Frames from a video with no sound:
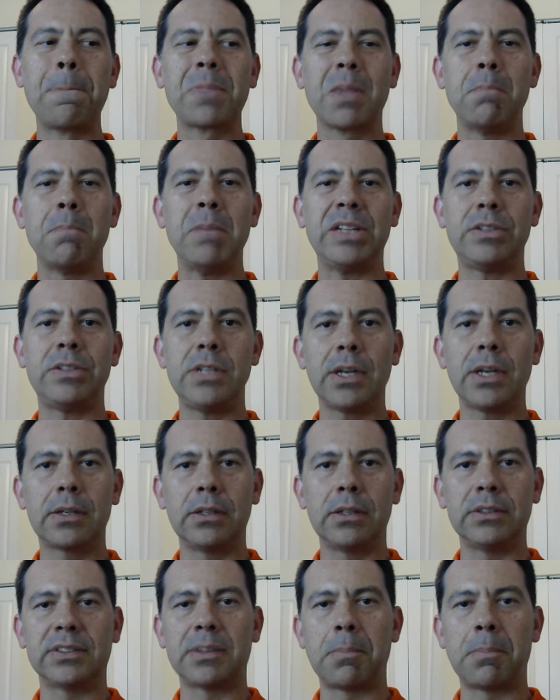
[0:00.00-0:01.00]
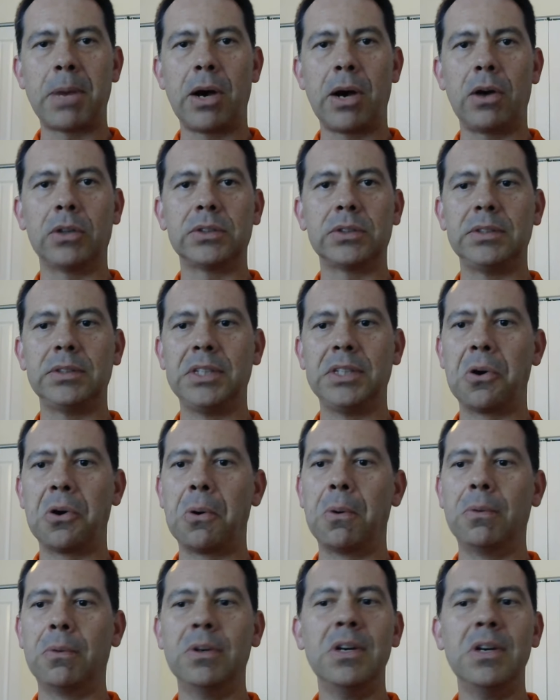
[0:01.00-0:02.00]
meticulous about, you
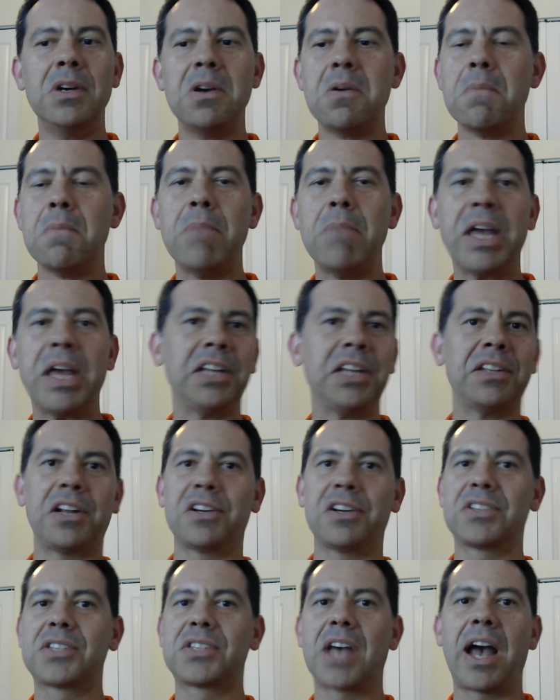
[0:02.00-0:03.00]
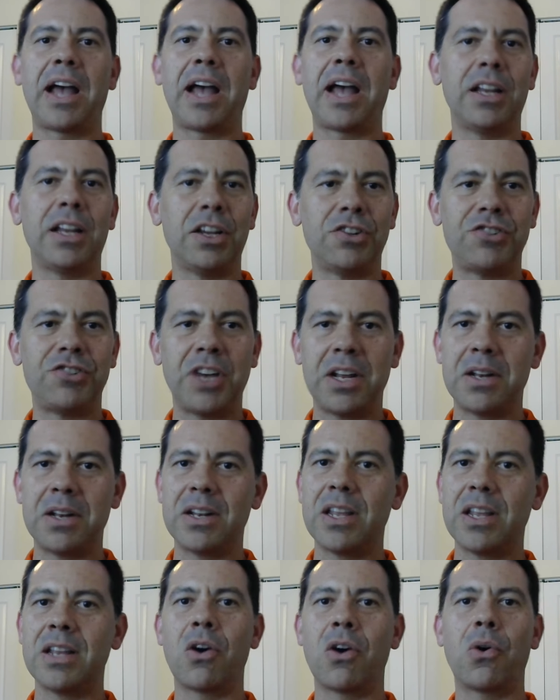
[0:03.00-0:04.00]
know, making their silage and,
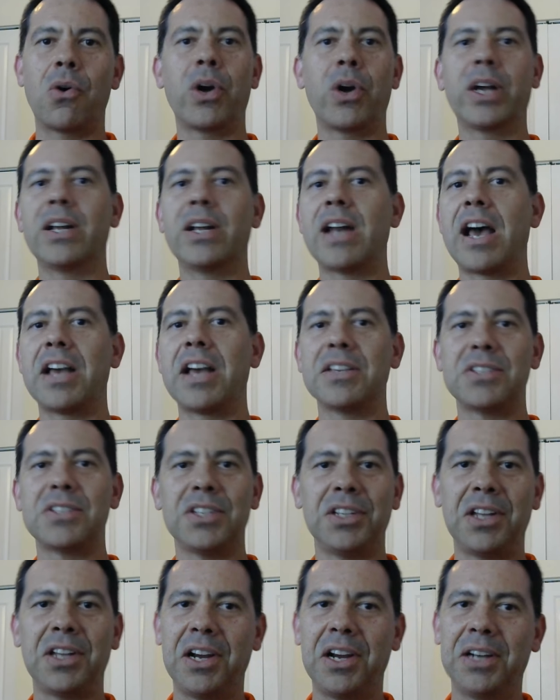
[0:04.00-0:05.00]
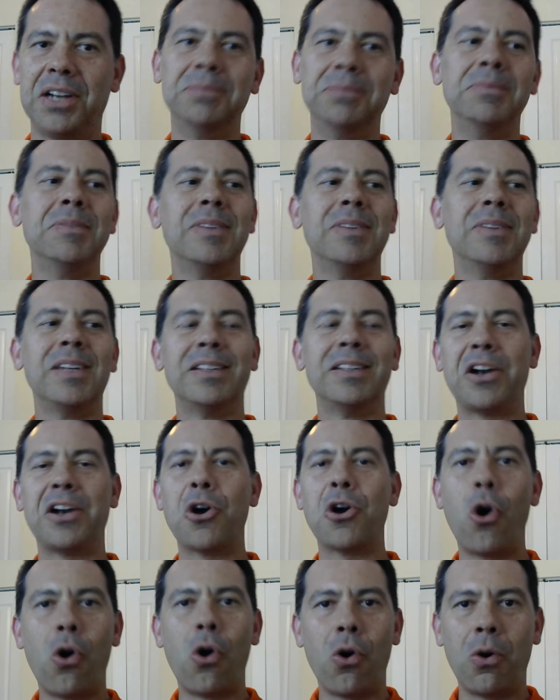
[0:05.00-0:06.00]
you know, organizing their, their
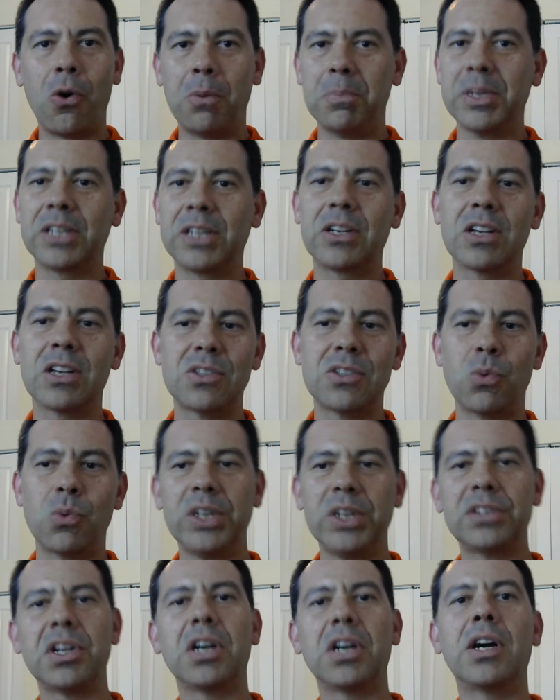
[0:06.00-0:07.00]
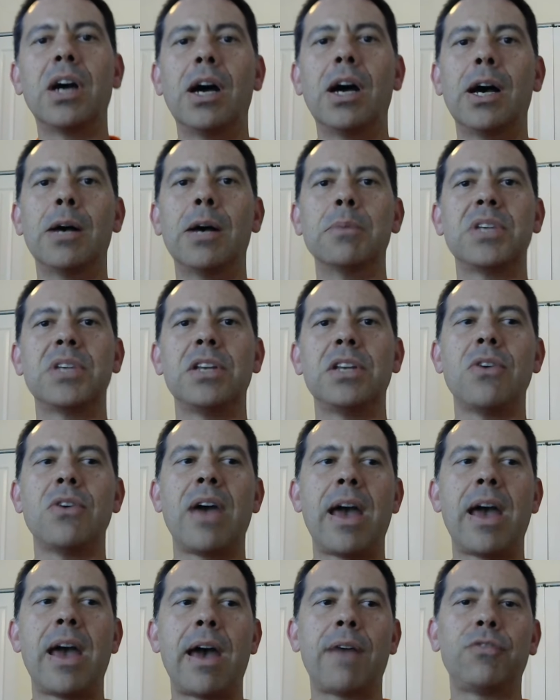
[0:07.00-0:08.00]
home because the winter comes and you
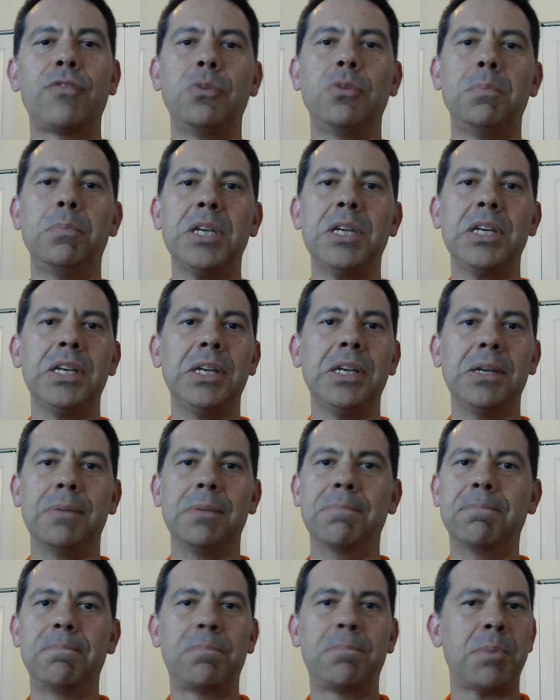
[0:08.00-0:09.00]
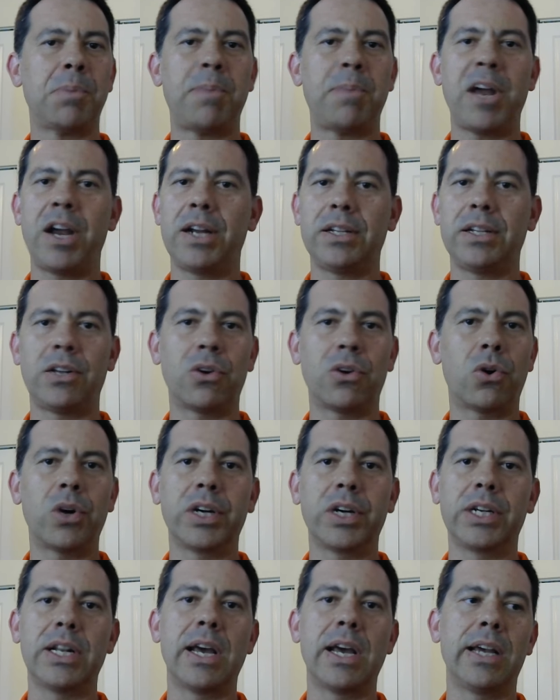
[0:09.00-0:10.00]
have to be prepared and
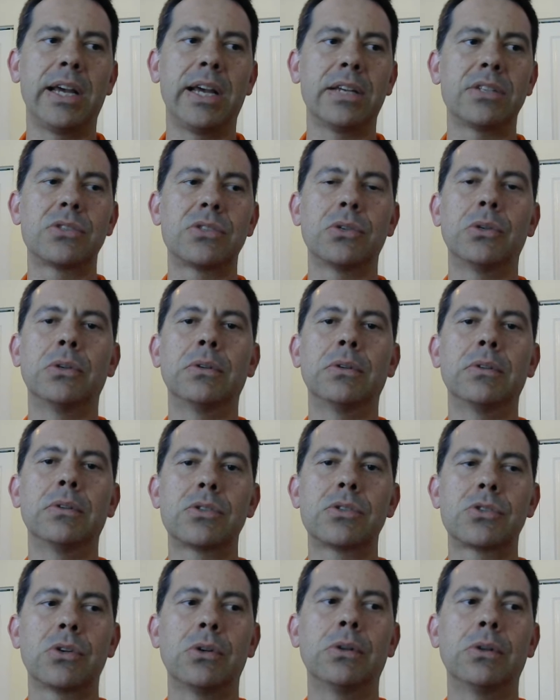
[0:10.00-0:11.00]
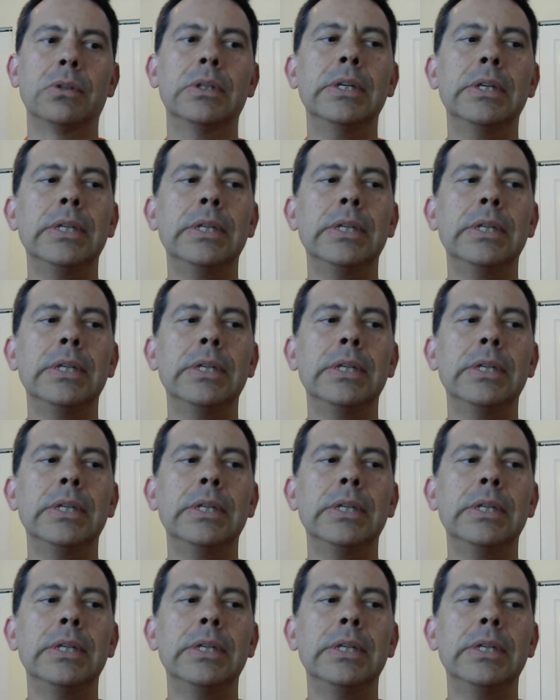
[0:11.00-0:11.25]
organized. So, so,